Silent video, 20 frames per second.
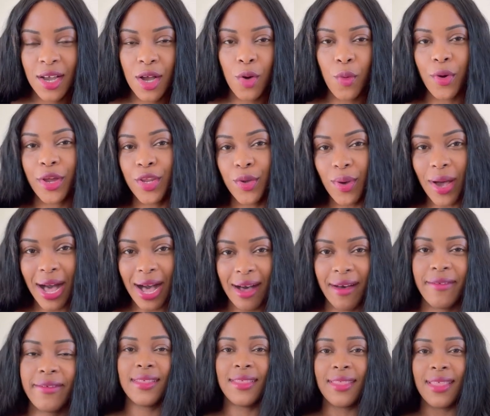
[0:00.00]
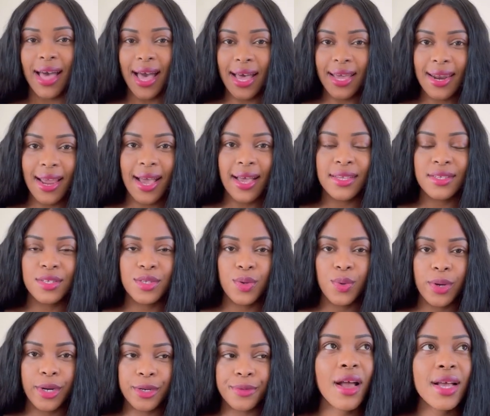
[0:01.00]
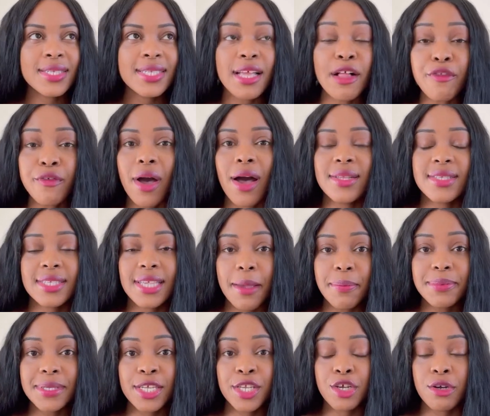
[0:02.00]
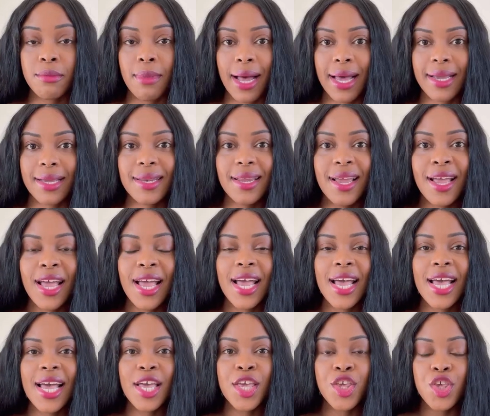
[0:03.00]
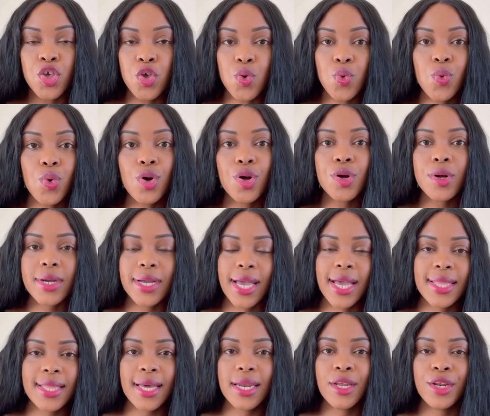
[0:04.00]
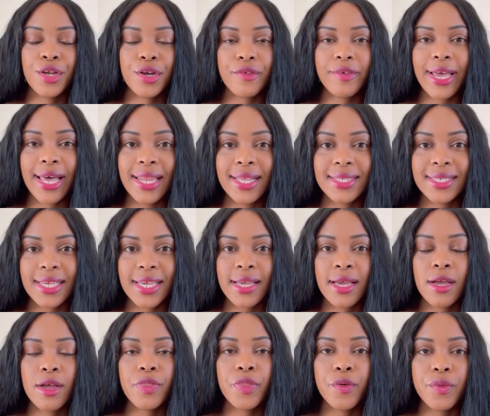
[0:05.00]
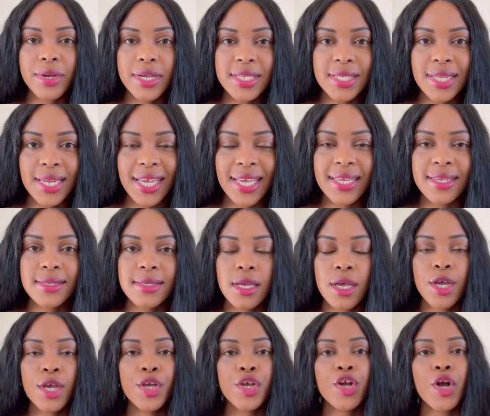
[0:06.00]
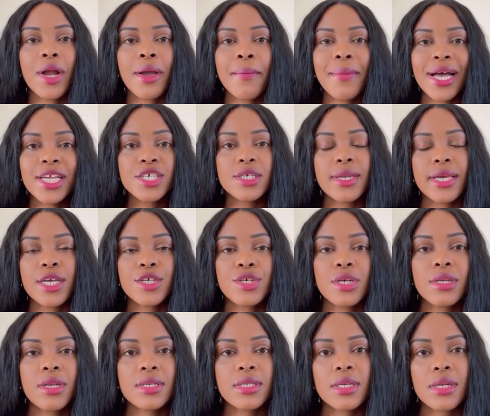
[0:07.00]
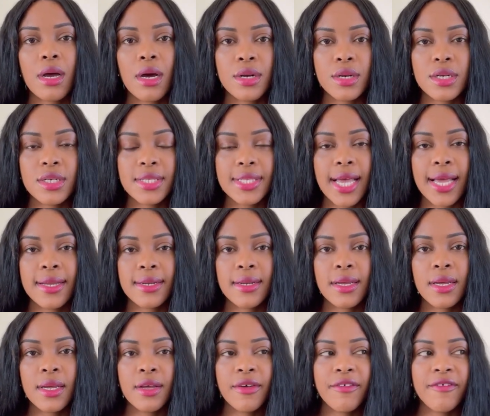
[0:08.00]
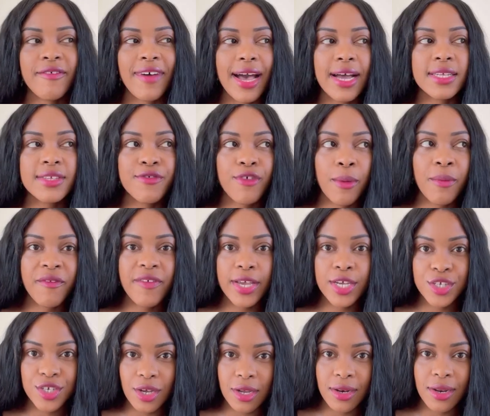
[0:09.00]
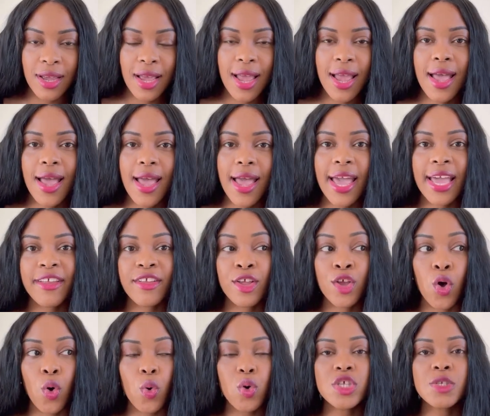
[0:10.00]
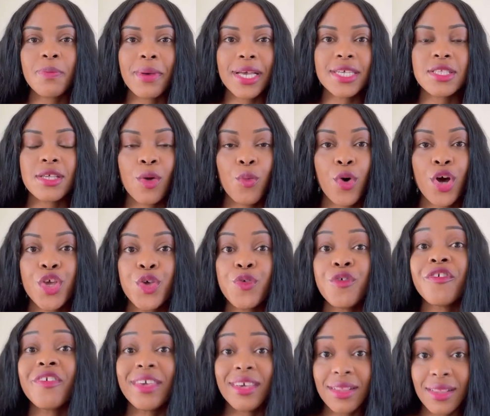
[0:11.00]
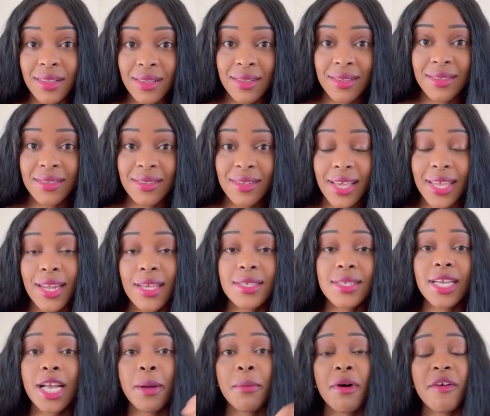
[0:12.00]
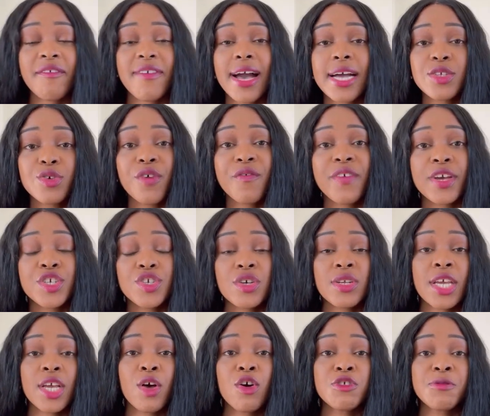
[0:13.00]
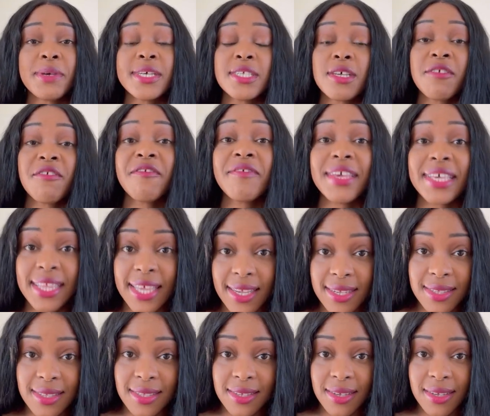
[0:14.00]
When you have that as your self-concept in your mind, you create that in your reality. The reason is your imagination doesn't understand fact from fiction. It goes based on what you feel. It doesn't care about fact or fiction, it goes based on feelings.